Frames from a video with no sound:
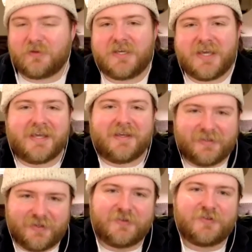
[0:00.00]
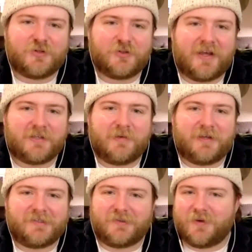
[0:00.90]
key to the social
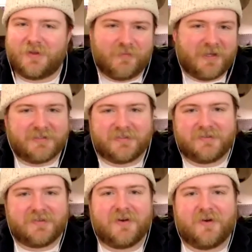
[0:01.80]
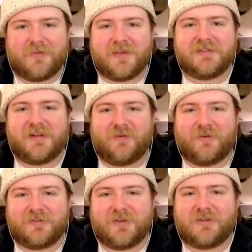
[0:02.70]
aspect because one of the biggest, things that
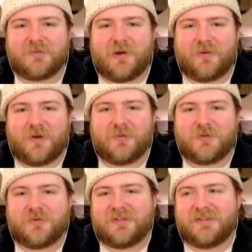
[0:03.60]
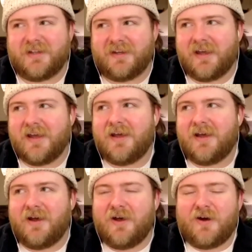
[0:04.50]
everyone talks about with homeschooling is like,
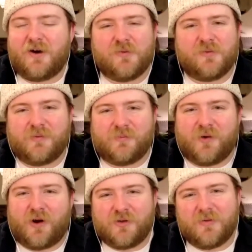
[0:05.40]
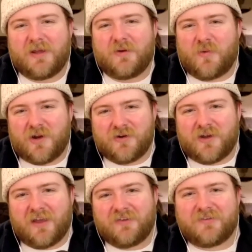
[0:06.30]
oh, well, are you like a
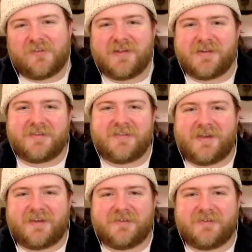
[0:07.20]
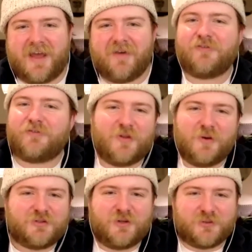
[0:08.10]
weird, isolated, like have
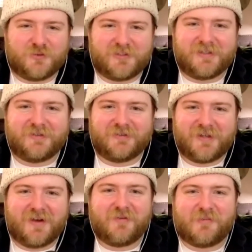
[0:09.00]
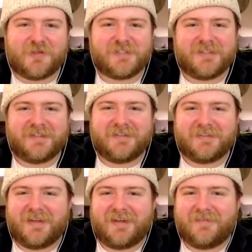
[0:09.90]
no social skills kind of a person? It's like,